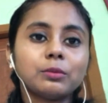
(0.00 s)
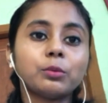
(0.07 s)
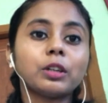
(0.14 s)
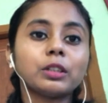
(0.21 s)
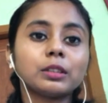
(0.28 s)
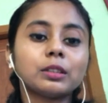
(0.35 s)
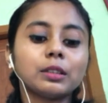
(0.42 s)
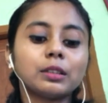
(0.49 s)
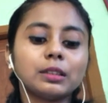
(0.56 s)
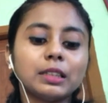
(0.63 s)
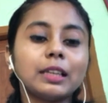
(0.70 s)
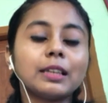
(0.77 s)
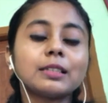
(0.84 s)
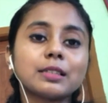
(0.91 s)
the
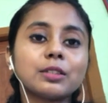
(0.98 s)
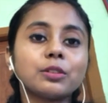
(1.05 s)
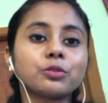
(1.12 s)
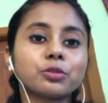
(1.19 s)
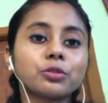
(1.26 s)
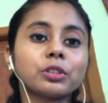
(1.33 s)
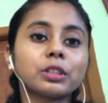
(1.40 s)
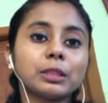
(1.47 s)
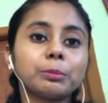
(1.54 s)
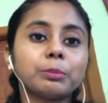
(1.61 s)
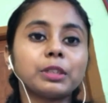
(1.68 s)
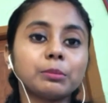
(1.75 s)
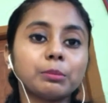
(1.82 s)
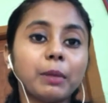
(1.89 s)
things you should
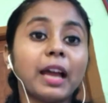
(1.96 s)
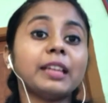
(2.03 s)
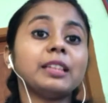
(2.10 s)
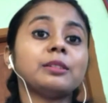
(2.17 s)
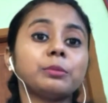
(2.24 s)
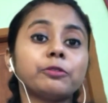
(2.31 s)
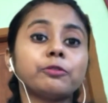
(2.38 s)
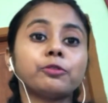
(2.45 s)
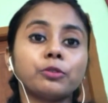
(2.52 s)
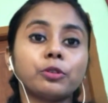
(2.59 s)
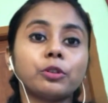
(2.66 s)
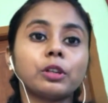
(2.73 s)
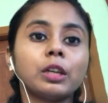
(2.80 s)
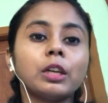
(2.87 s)
keep in mind
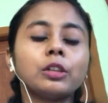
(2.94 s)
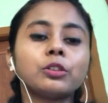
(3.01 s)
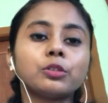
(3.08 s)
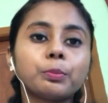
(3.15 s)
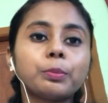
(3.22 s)
before you